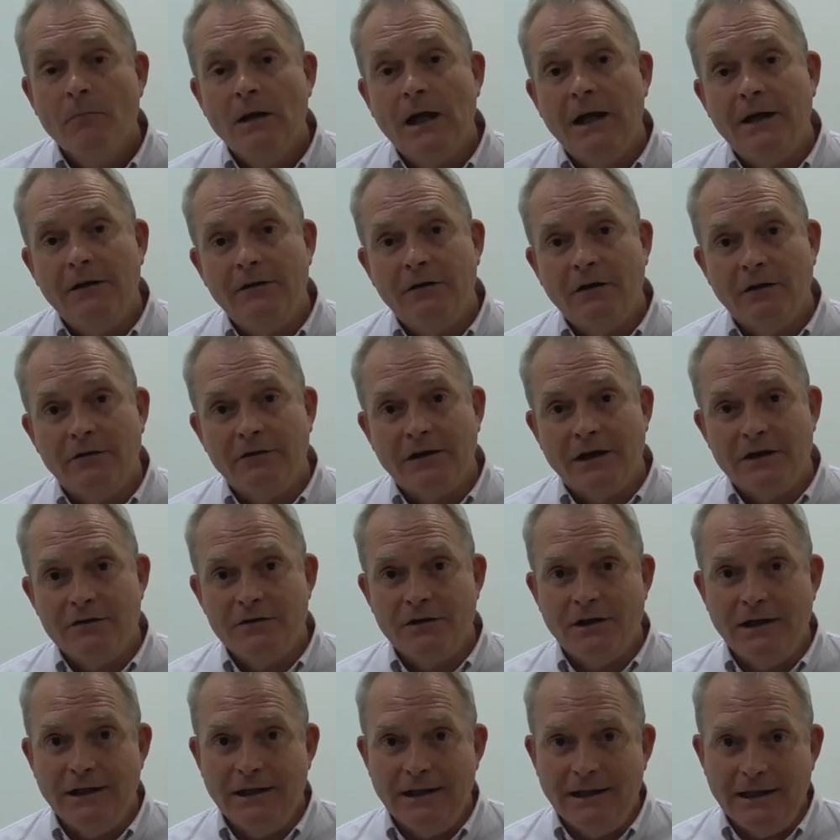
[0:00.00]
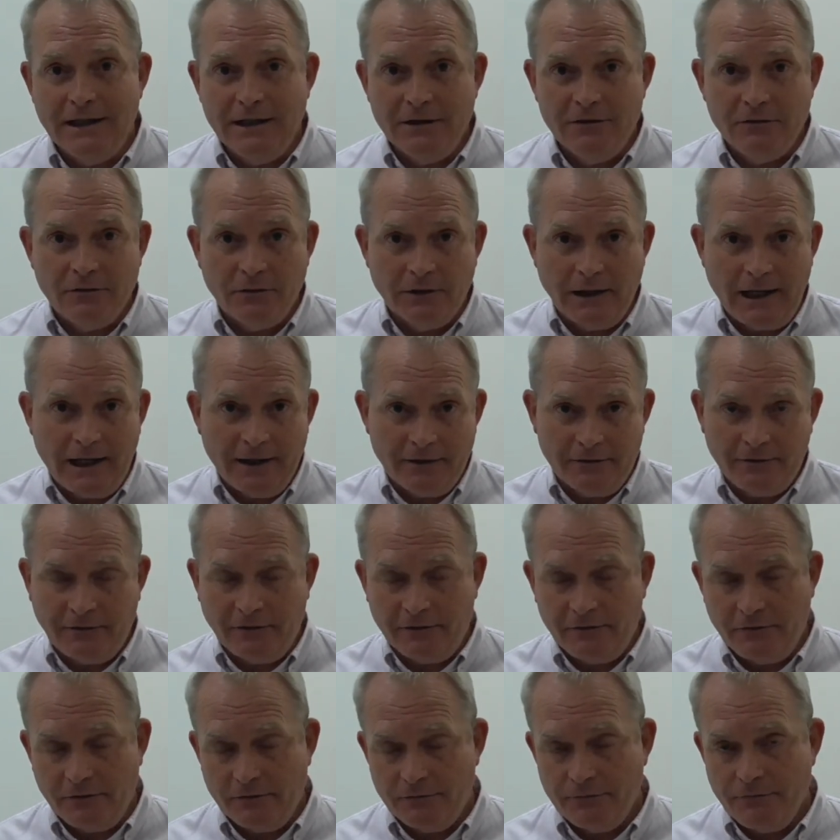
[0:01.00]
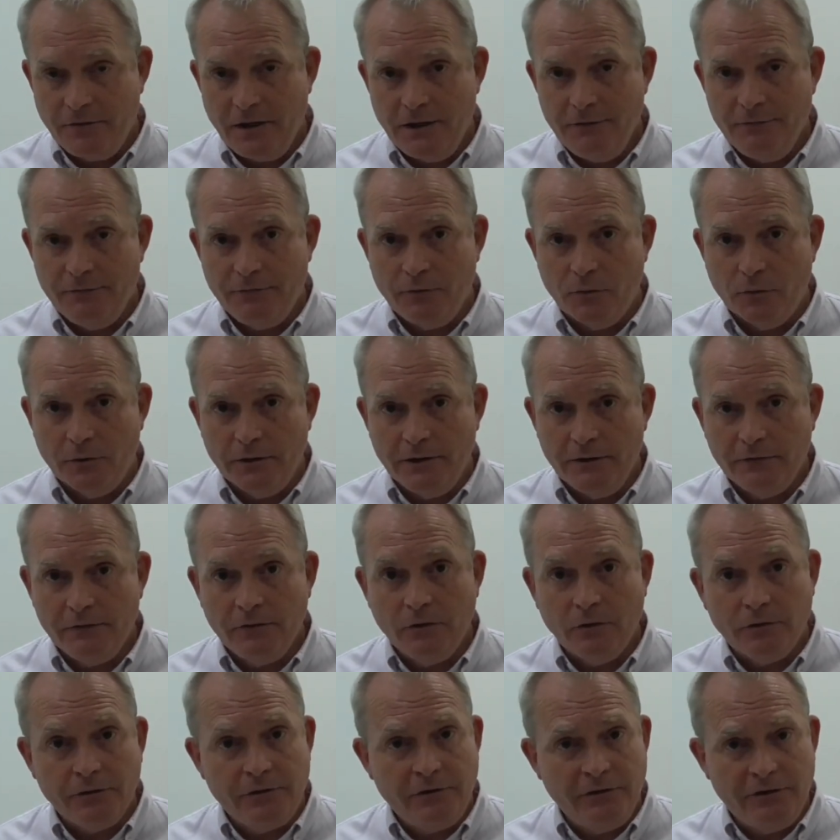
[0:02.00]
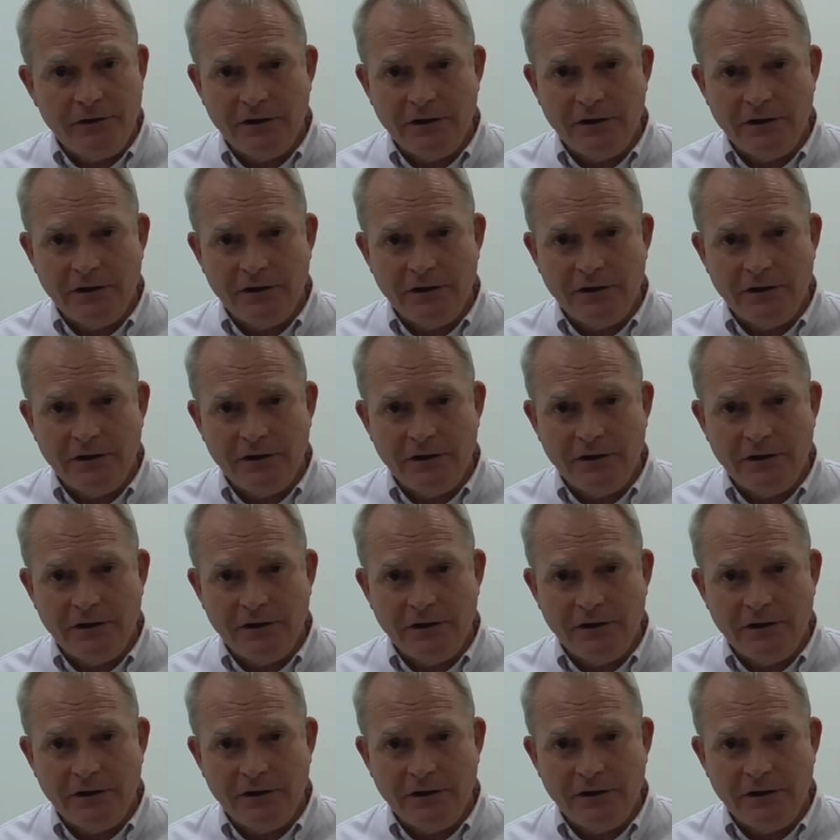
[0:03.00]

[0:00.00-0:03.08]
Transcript: it does actually lead to excessive rainfall. It's not to